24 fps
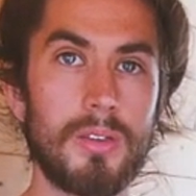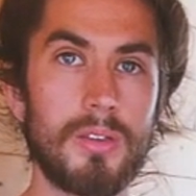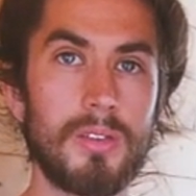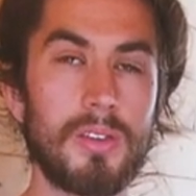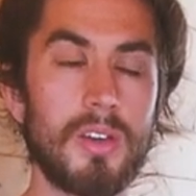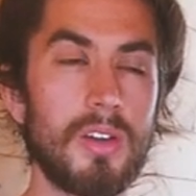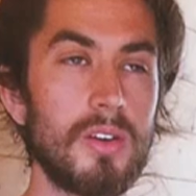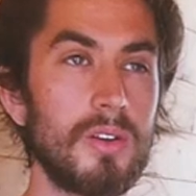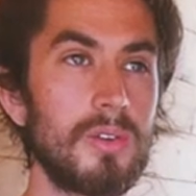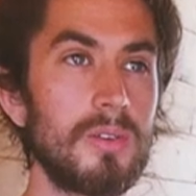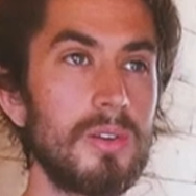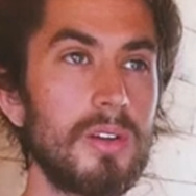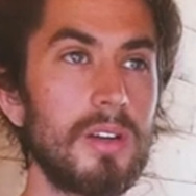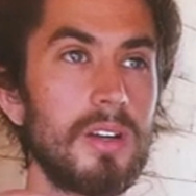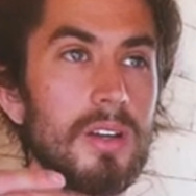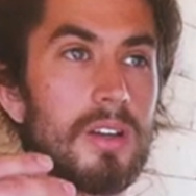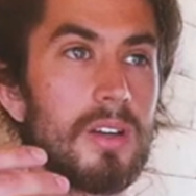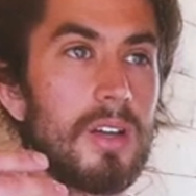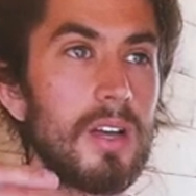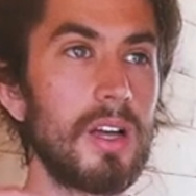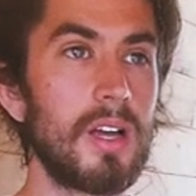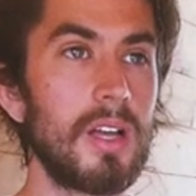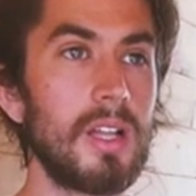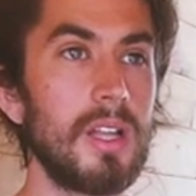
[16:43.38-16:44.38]
So,
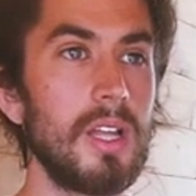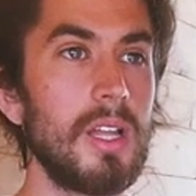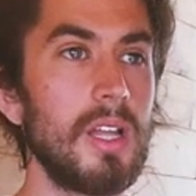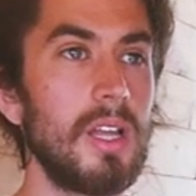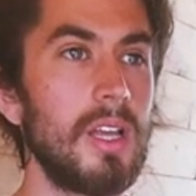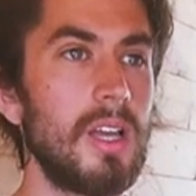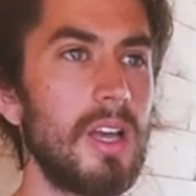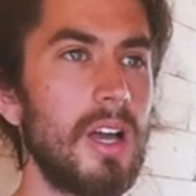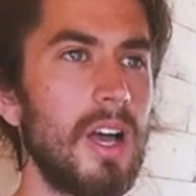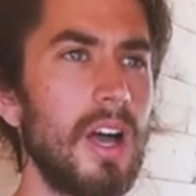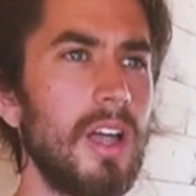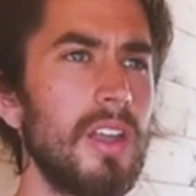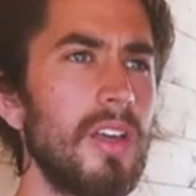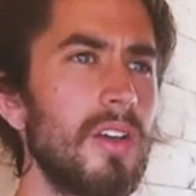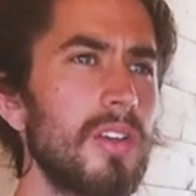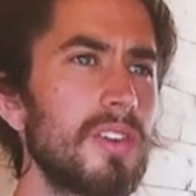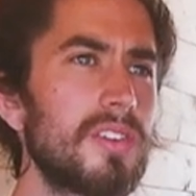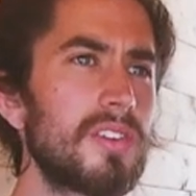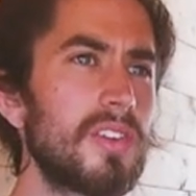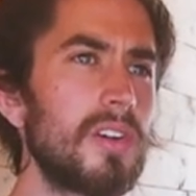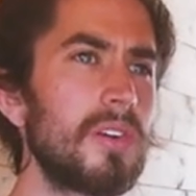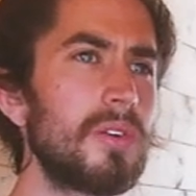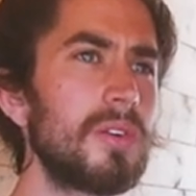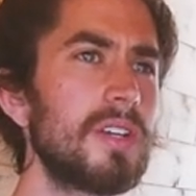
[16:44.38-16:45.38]
and
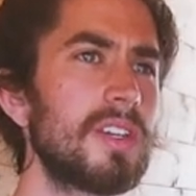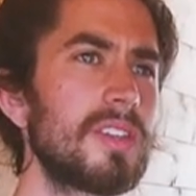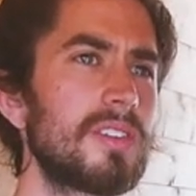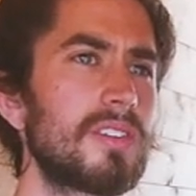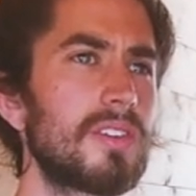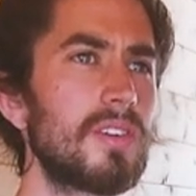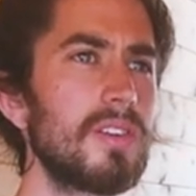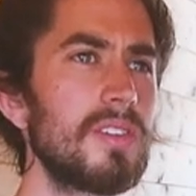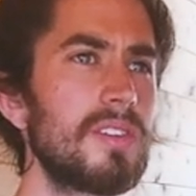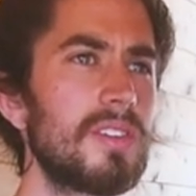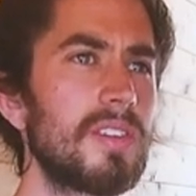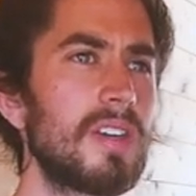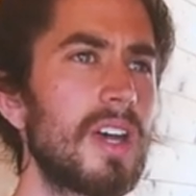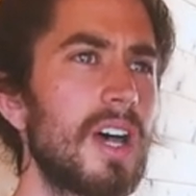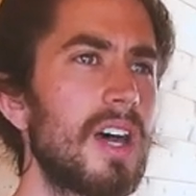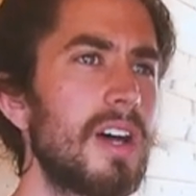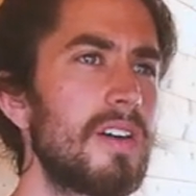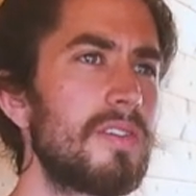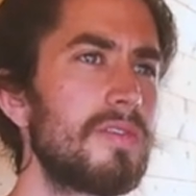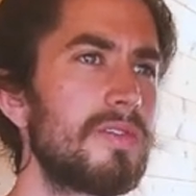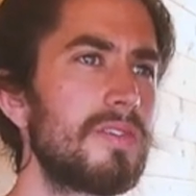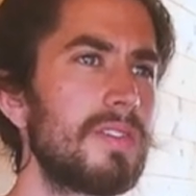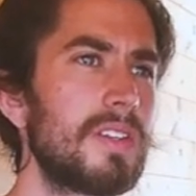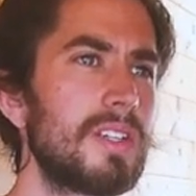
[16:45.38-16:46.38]
also it's good to
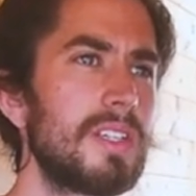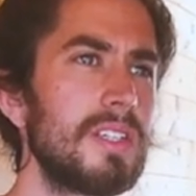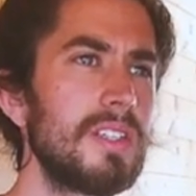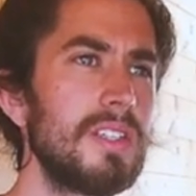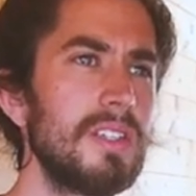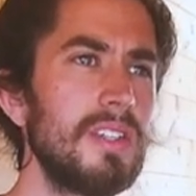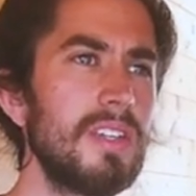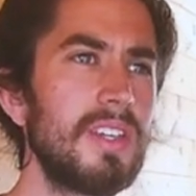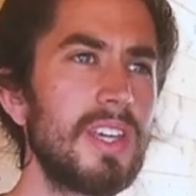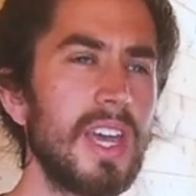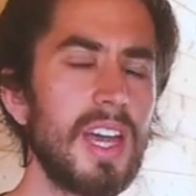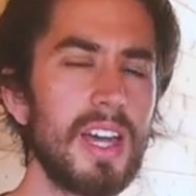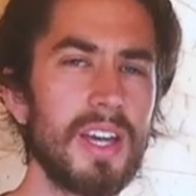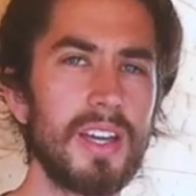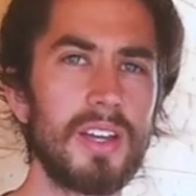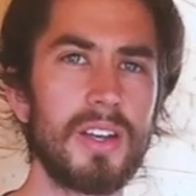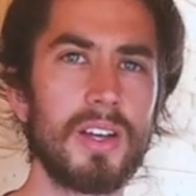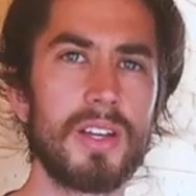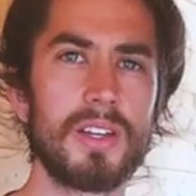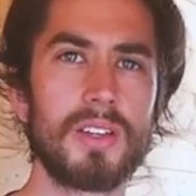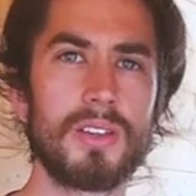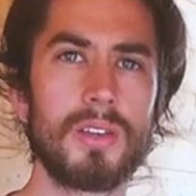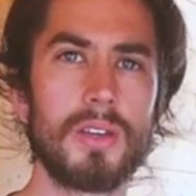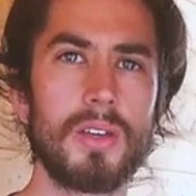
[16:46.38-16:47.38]
have, you get
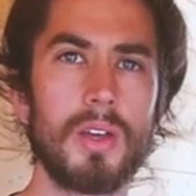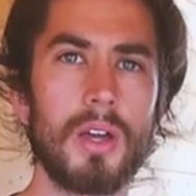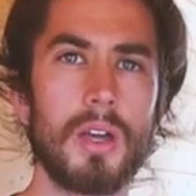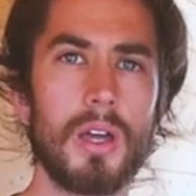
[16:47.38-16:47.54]
a,